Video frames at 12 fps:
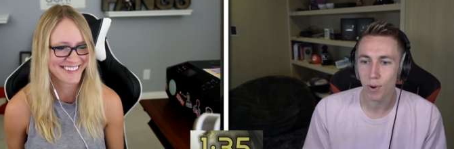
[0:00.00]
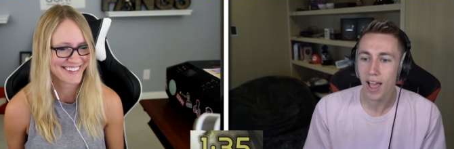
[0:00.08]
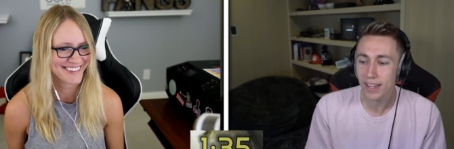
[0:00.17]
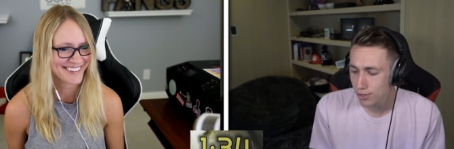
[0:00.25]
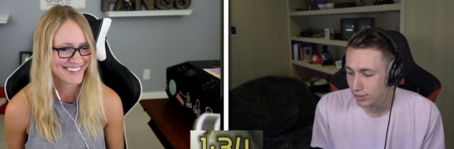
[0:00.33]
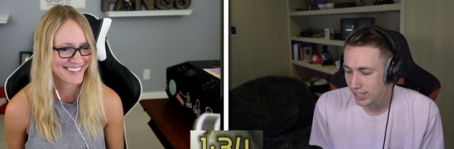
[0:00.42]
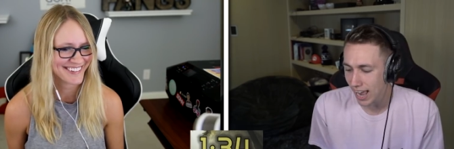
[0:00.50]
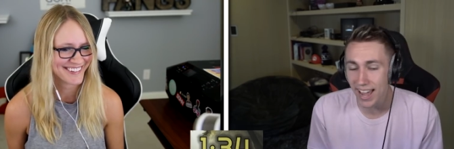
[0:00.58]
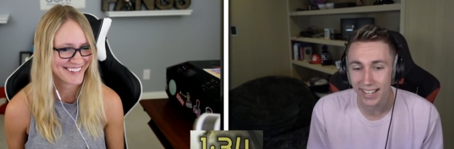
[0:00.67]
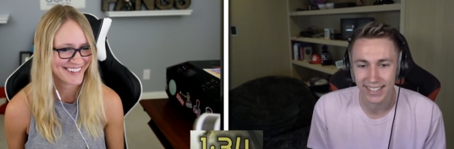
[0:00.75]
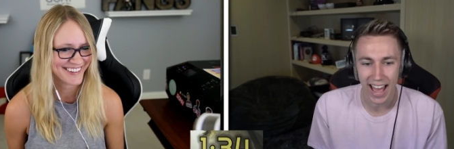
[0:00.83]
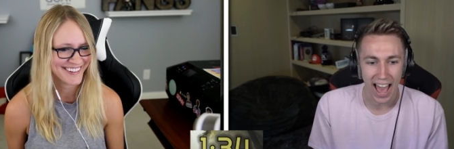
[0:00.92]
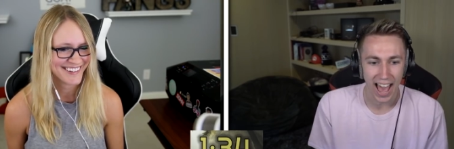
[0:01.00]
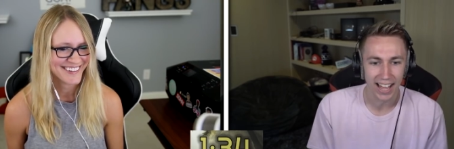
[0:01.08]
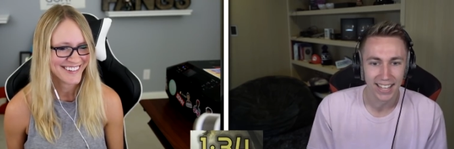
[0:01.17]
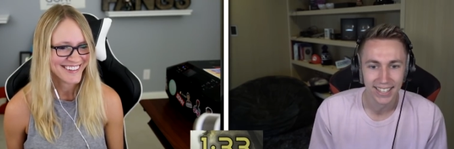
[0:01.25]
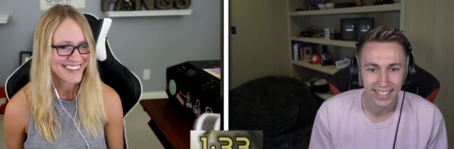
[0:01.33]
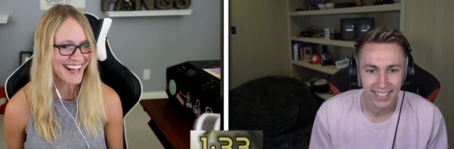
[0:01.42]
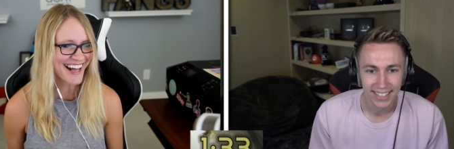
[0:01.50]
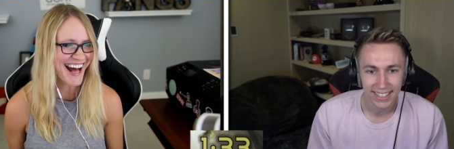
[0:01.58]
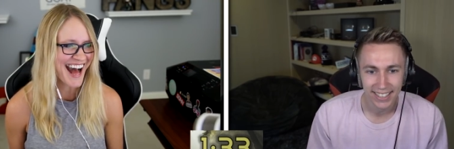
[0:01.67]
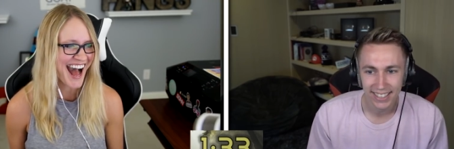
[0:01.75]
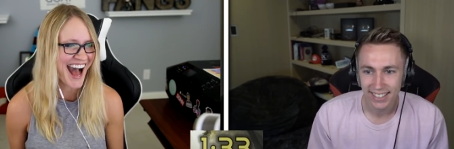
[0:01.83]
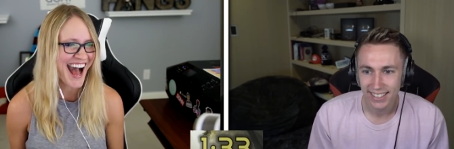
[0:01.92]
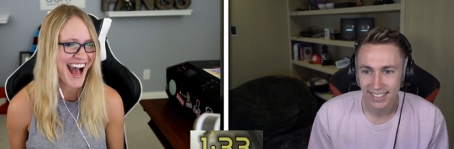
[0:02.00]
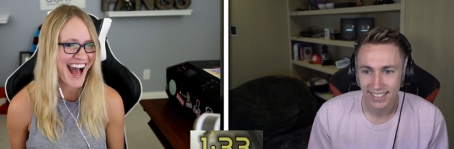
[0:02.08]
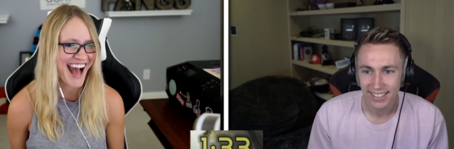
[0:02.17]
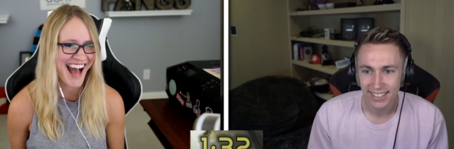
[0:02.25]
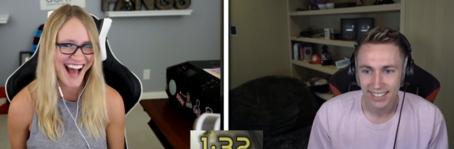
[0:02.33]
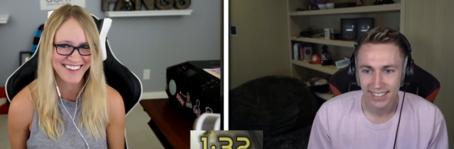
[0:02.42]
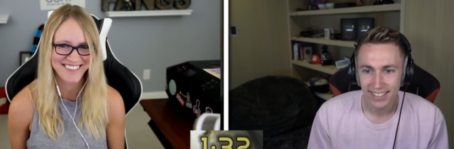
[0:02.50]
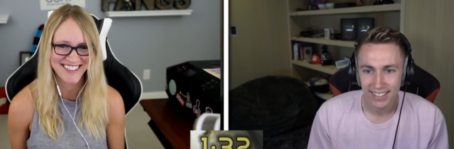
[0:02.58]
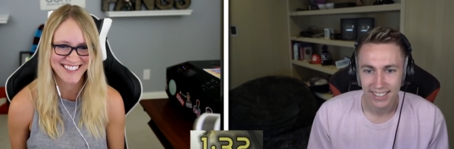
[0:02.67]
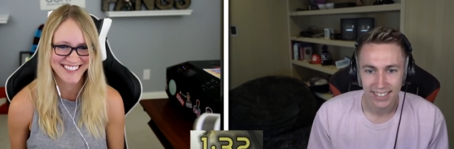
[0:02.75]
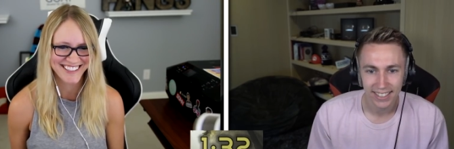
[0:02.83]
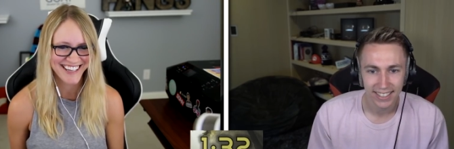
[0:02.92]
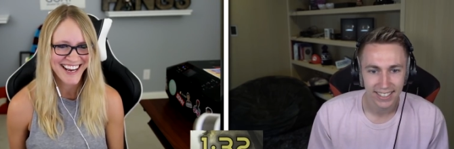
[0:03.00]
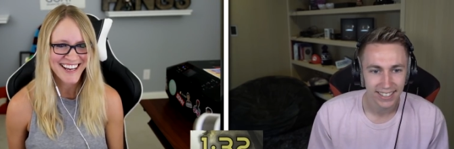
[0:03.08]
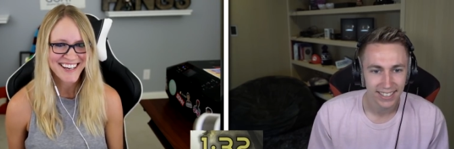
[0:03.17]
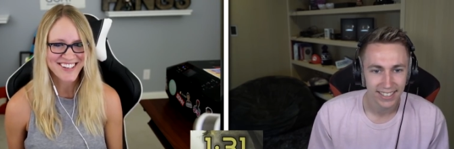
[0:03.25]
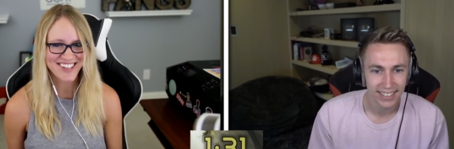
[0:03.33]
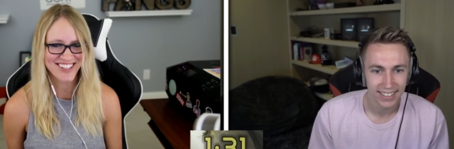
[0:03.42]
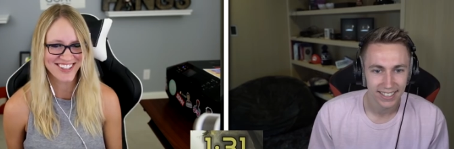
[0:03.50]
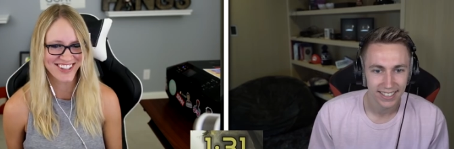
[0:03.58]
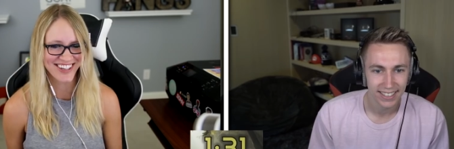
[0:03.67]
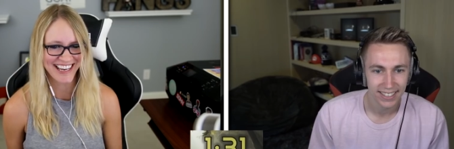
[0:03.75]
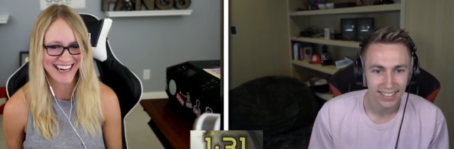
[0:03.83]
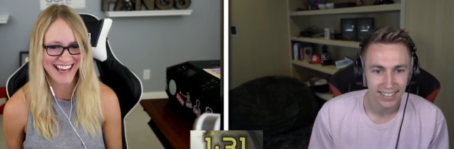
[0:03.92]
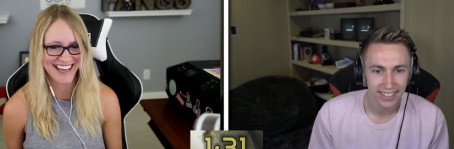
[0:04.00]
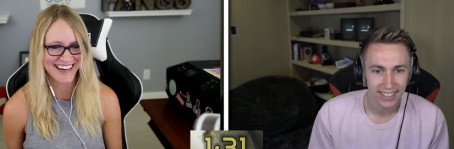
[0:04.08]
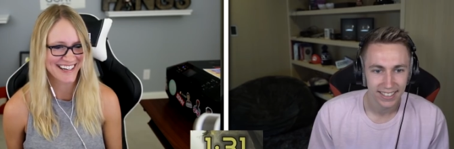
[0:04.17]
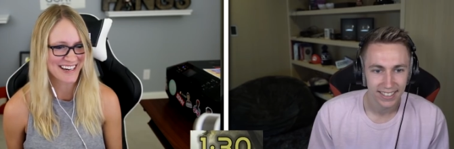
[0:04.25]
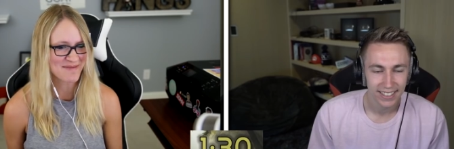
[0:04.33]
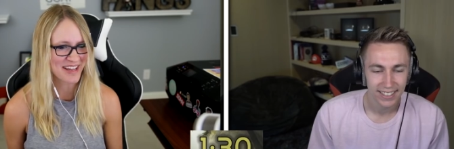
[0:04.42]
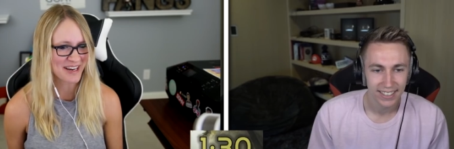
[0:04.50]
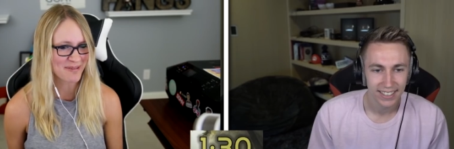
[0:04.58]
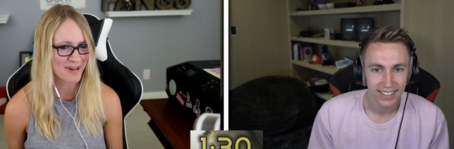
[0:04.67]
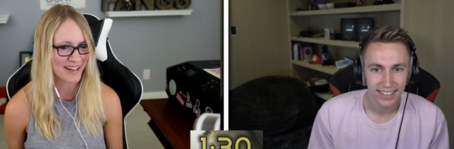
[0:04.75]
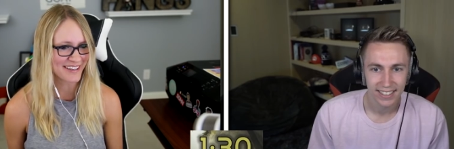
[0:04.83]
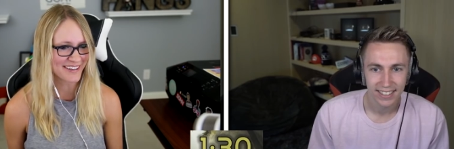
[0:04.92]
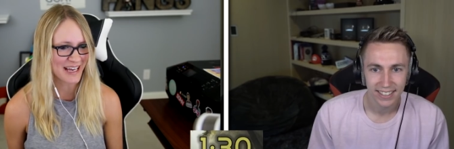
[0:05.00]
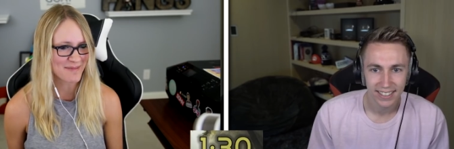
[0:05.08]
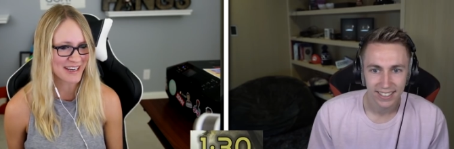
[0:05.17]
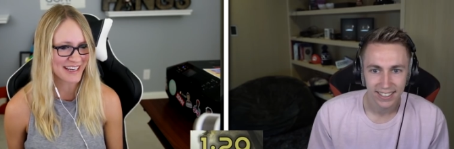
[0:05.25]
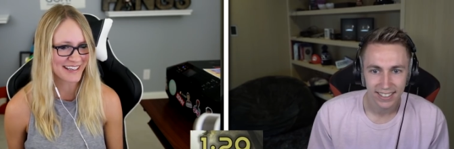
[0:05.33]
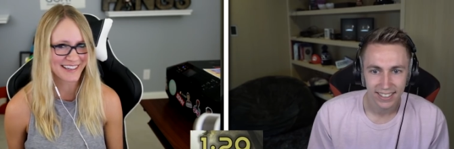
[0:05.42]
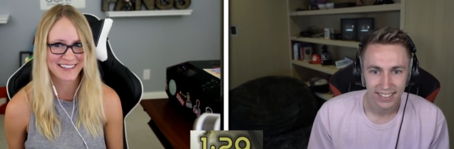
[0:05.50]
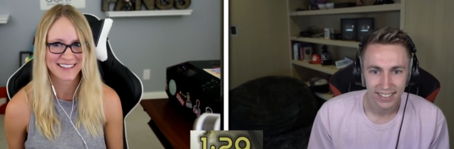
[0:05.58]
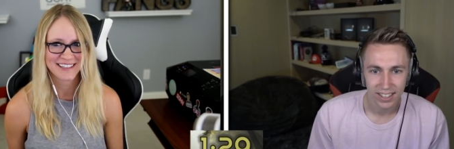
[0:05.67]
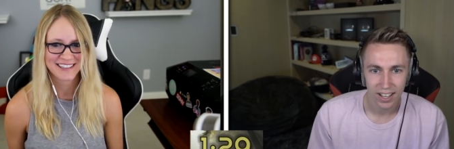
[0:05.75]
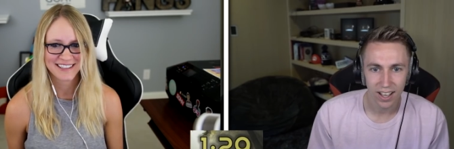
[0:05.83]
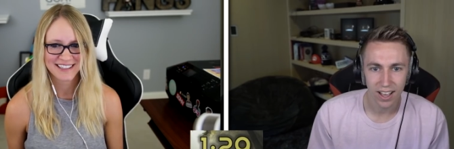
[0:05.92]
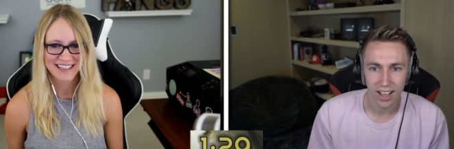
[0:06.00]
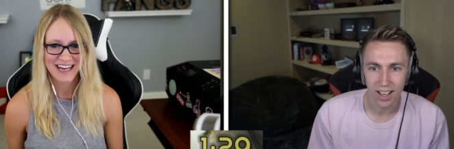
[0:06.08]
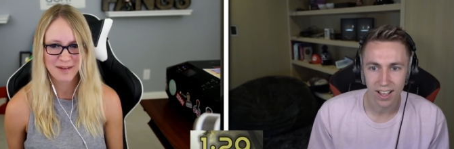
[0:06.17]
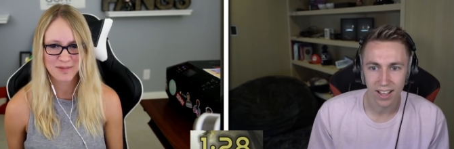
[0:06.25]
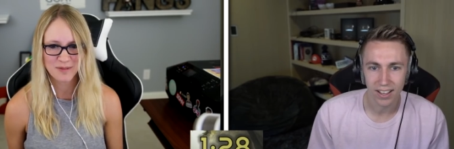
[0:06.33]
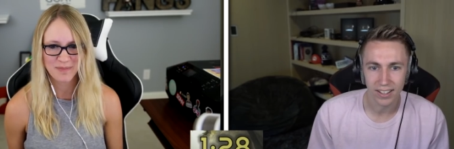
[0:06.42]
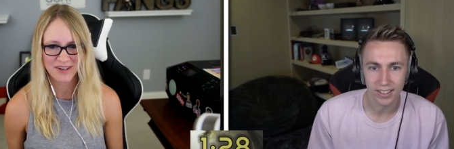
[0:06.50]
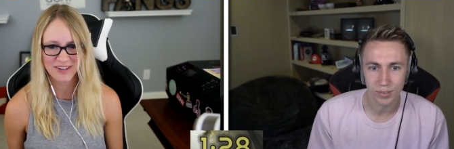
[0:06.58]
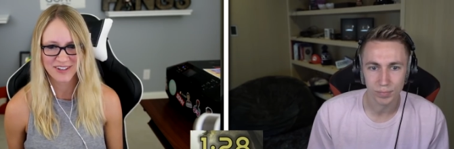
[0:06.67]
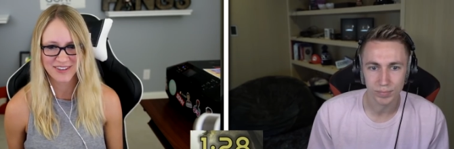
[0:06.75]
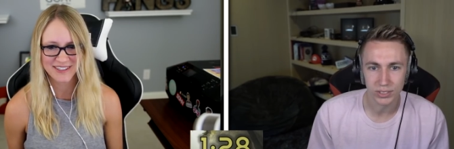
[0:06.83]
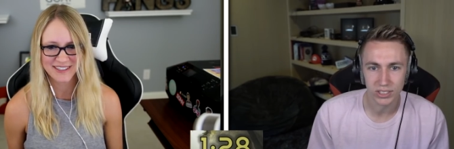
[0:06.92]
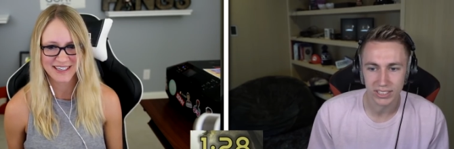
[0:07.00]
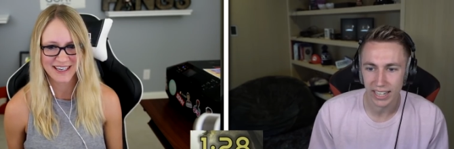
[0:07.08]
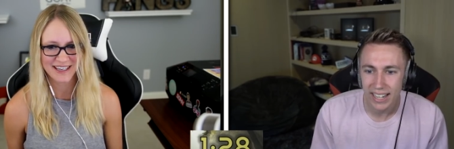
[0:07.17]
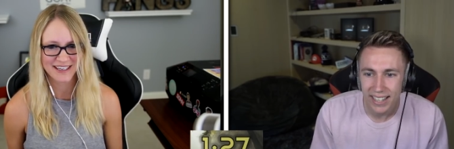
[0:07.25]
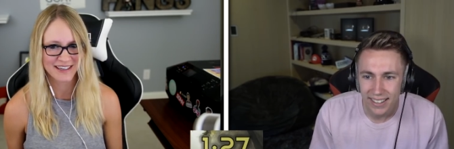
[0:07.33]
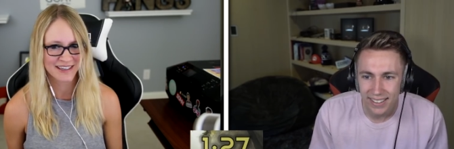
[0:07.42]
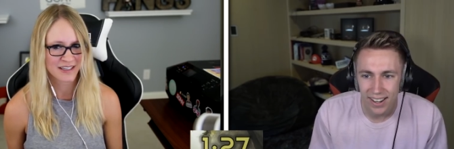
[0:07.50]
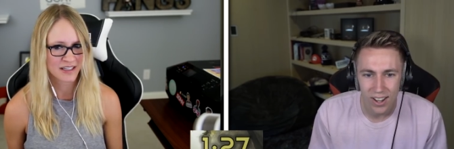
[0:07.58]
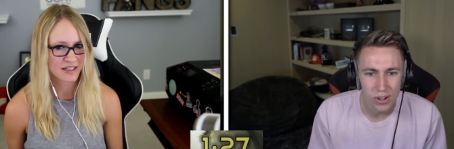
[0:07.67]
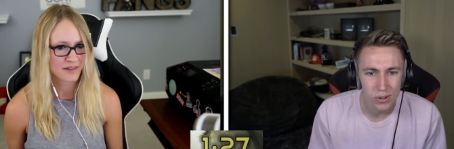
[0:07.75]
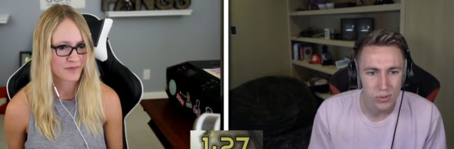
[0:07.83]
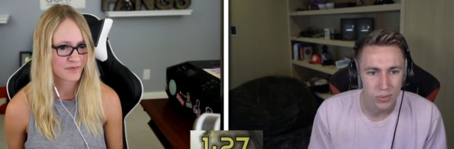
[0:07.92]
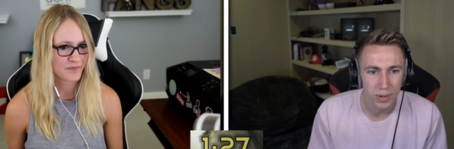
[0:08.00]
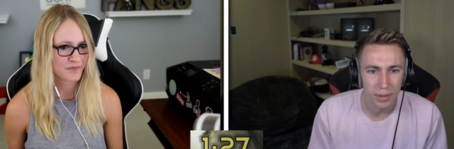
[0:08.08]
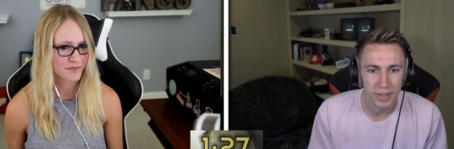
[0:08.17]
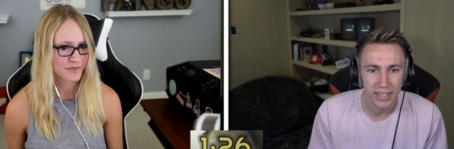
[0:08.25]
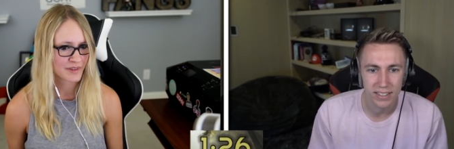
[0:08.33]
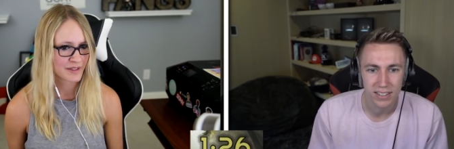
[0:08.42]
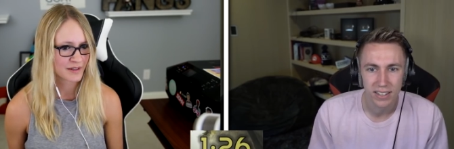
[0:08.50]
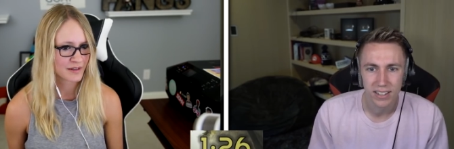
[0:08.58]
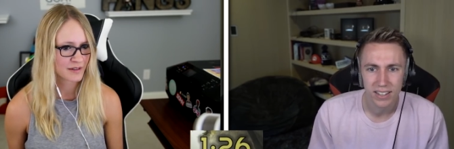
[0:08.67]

Speaker 1: Why are you saying that? Just
Speaker 2: just looking at it, and I'm like, well, I mean,
Speaker 1: uh, how much better could this get? Zillion? No, I mean,